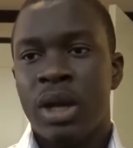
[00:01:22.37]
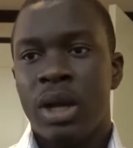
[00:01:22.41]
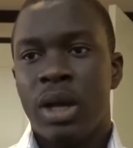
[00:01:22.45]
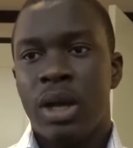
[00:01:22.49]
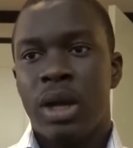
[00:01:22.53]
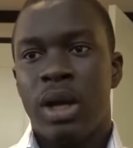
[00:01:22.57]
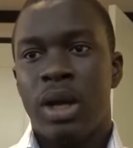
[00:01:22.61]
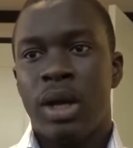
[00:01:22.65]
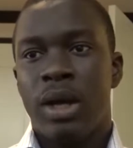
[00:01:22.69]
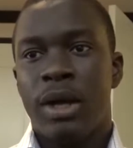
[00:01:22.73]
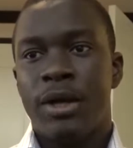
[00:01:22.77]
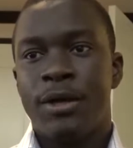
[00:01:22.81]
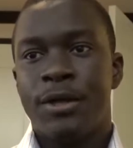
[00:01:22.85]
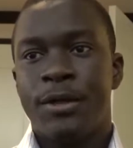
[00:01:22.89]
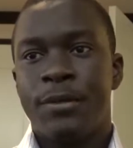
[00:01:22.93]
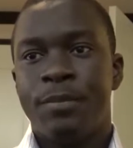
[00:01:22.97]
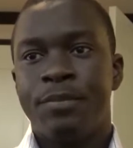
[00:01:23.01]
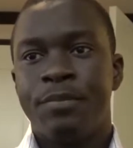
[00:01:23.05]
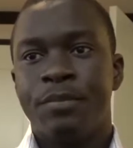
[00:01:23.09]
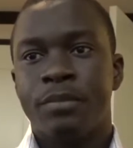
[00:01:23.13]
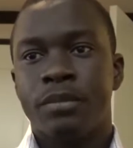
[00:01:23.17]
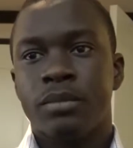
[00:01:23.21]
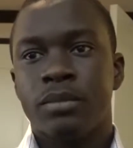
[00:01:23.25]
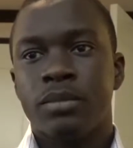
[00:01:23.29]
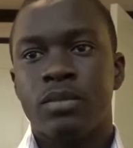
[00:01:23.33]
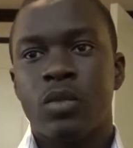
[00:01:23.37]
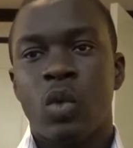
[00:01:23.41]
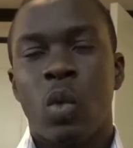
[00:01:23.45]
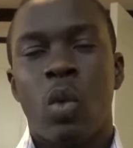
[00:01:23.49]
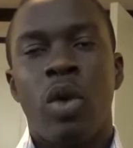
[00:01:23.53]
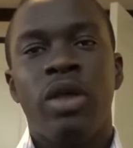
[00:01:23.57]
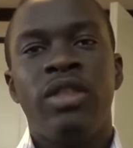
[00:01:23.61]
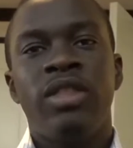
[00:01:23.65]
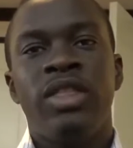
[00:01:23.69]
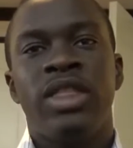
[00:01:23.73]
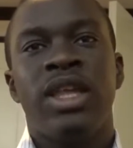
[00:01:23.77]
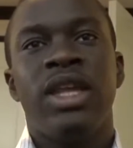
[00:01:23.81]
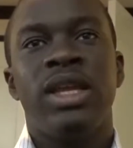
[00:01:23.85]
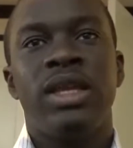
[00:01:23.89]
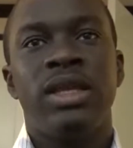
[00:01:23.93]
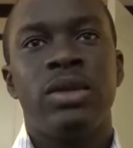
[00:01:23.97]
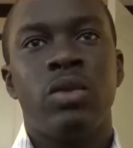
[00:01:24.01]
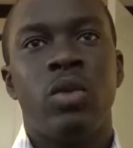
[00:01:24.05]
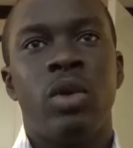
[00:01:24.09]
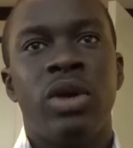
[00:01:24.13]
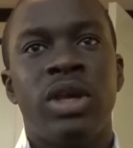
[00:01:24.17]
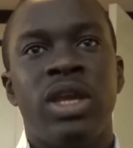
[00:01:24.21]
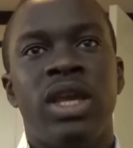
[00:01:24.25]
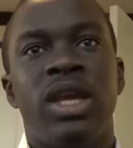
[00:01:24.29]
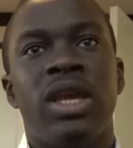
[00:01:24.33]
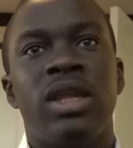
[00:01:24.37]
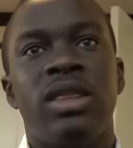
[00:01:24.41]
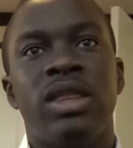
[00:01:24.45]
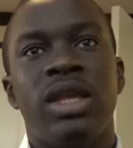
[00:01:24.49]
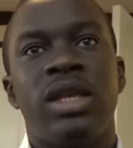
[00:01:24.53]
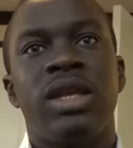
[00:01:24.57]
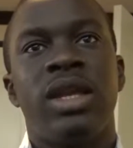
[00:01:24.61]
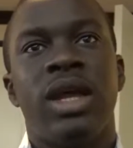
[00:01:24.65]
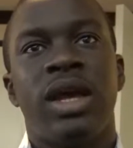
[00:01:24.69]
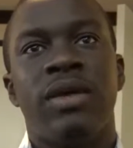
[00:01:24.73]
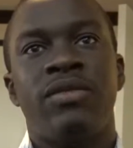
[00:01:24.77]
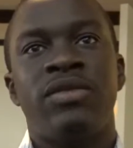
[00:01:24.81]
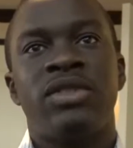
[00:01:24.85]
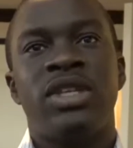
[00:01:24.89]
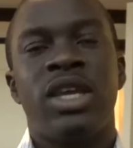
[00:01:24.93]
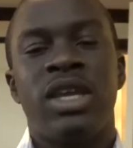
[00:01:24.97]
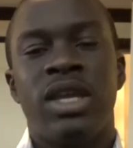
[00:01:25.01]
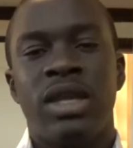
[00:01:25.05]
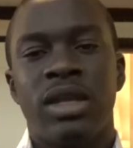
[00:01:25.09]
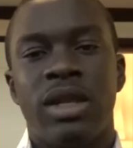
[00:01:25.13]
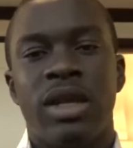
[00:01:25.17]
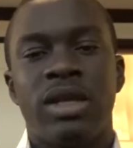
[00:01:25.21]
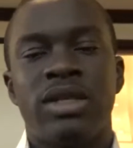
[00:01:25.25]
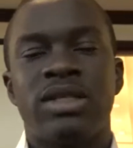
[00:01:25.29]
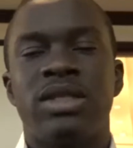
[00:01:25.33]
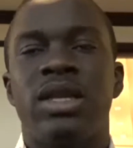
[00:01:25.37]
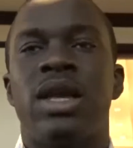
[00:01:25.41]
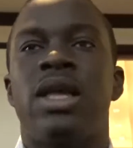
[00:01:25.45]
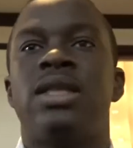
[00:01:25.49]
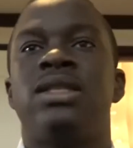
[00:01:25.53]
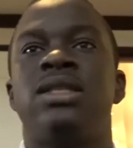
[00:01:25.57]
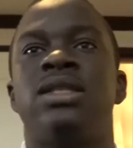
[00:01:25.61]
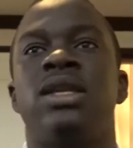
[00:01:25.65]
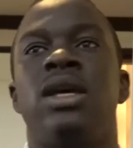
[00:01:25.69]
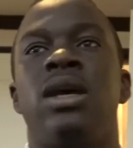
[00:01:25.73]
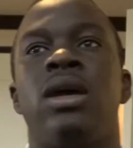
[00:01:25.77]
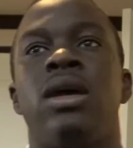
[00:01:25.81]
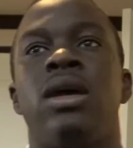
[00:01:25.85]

One key thing I've taken is that